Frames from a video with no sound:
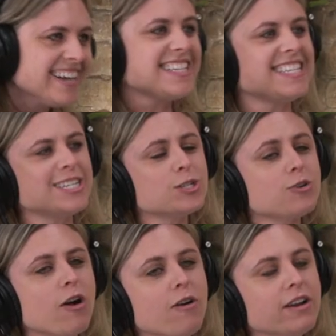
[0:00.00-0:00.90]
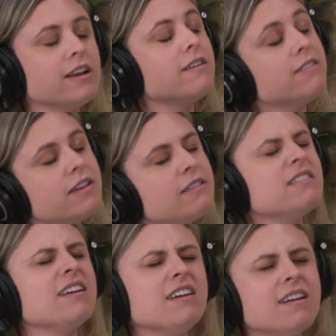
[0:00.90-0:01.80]
Cause he's groaning over there.
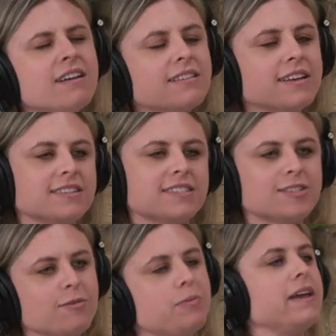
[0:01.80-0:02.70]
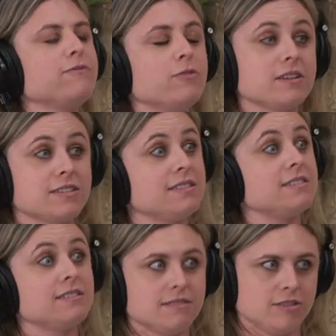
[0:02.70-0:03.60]
Oh, like it's so painful because
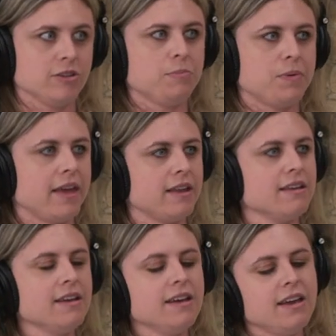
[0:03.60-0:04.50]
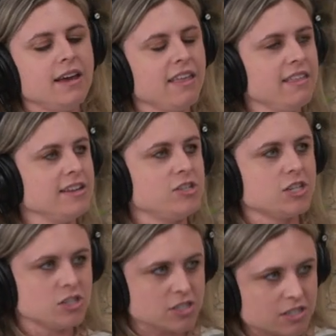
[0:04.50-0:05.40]
it's good pain. Yeah. And then
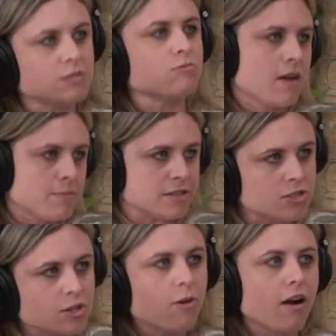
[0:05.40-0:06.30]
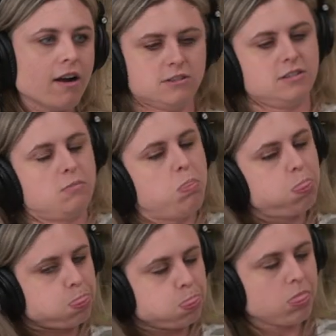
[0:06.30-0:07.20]
she just is rubbing so hard, just
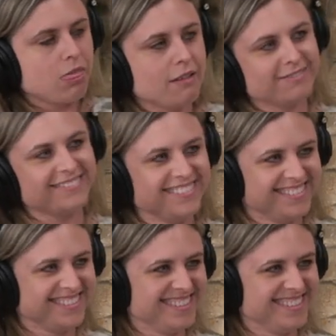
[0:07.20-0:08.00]
That's